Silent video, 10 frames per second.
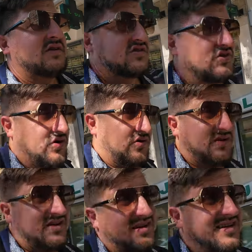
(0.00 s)
So
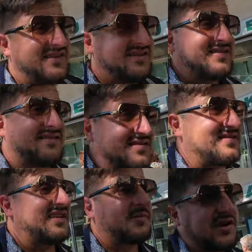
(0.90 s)

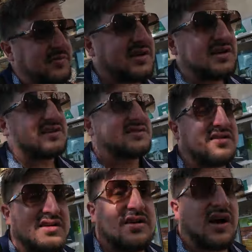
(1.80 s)
the upcoming years
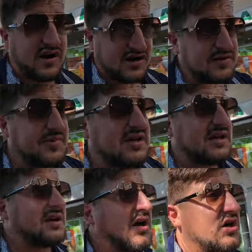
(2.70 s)
are gonna
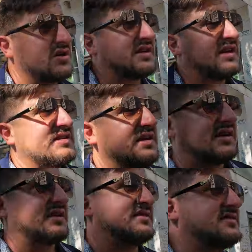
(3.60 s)
be hard to get
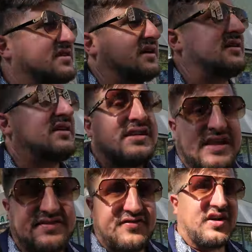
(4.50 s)
tickets.
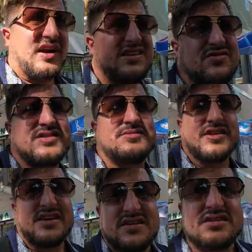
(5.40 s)
That's for Hajduk
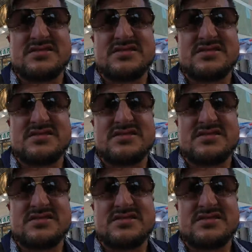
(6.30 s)
Split.